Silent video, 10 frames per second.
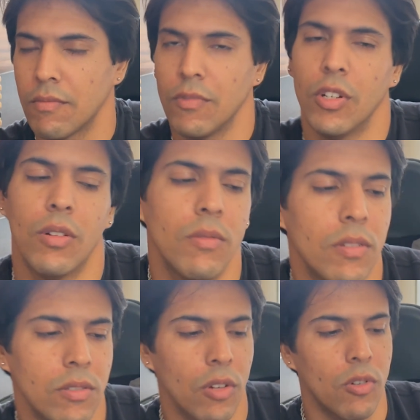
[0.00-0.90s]
Don't
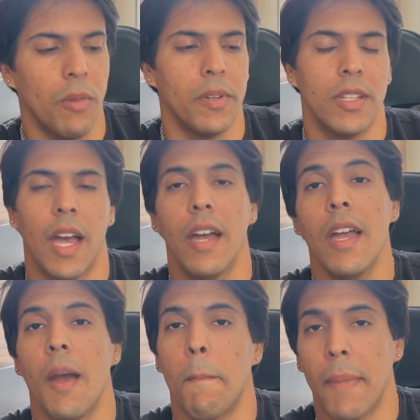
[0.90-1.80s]
quote me on
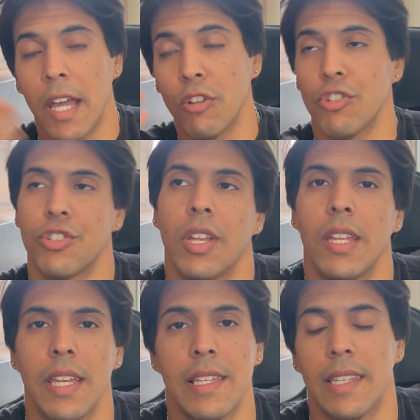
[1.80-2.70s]
that. My
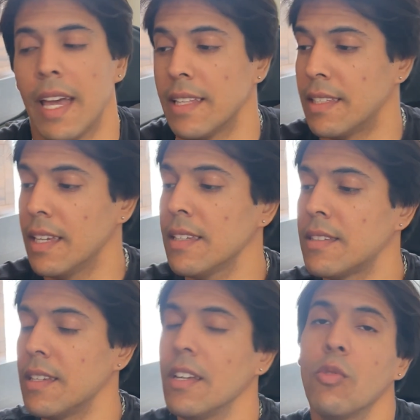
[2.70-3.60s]
understanding is like
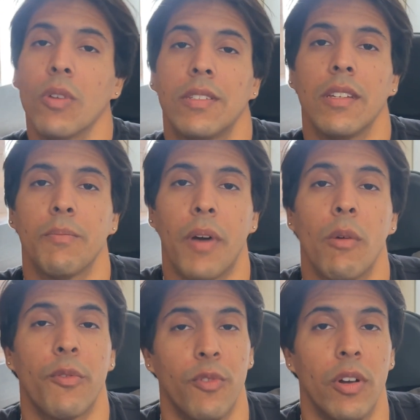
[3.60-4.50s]
this thing wasn't
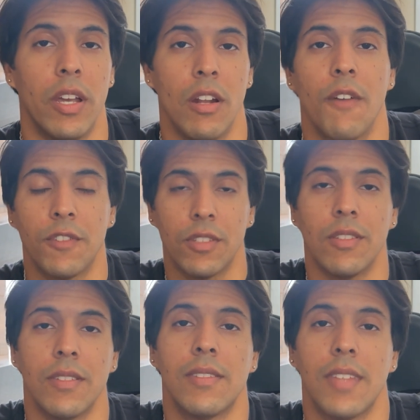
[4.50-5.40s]
powerful enough to
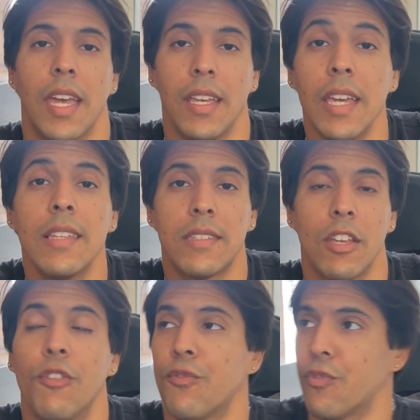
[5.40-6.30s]
sustain
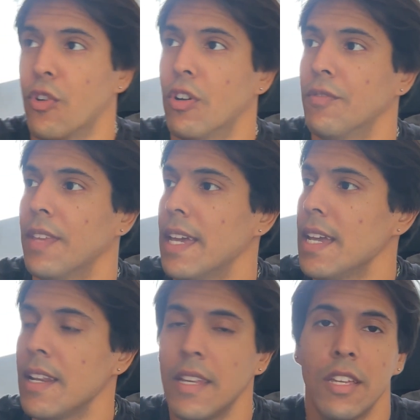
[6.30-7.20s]
itself from
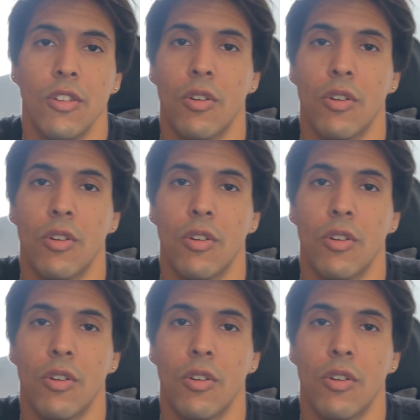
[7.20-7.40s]
any,